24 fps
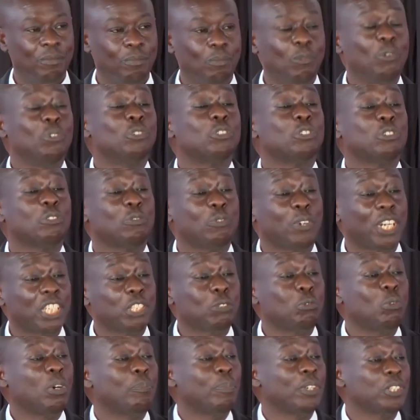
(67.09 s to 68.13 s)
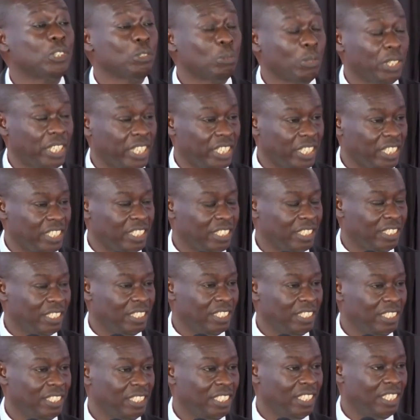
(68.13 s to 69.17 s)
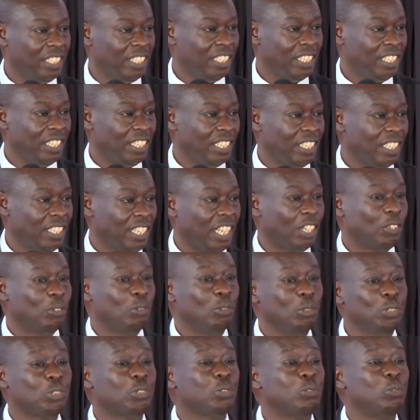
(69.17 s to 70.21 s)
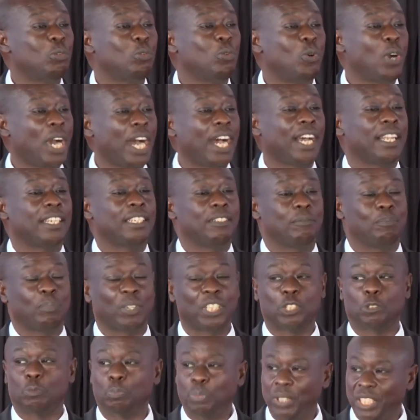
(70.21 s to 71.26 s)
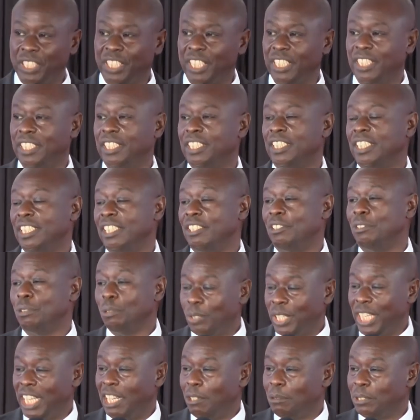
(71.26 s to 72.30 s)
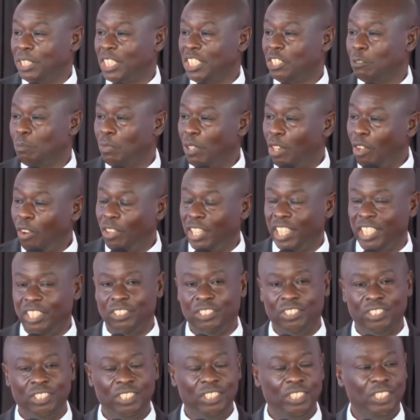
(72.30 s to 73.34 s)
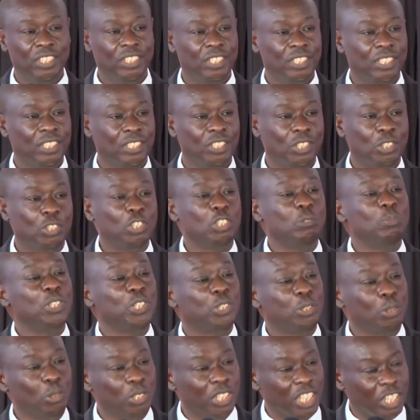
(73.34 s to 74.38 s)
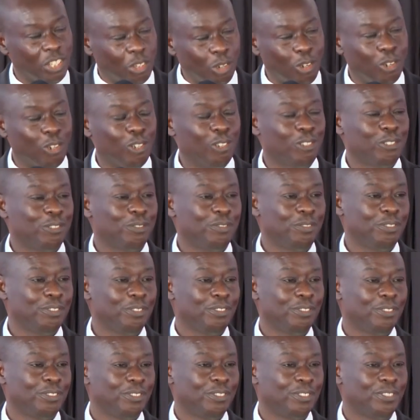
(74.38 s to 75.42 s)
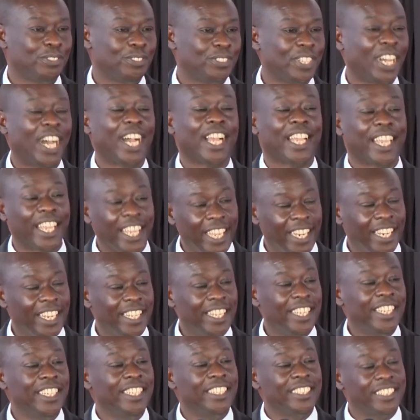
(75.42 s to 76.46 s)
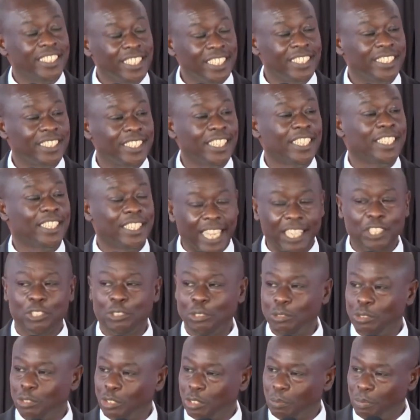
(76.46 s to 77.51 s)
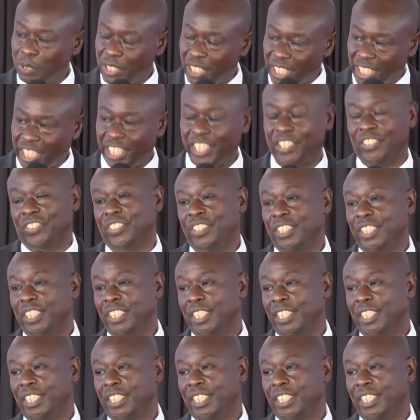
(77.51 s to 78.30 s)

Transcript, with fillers: Most of us were persuaded that those who had participated in throwing out his belongings should be shown the door. Again, he insisted that should not be the case.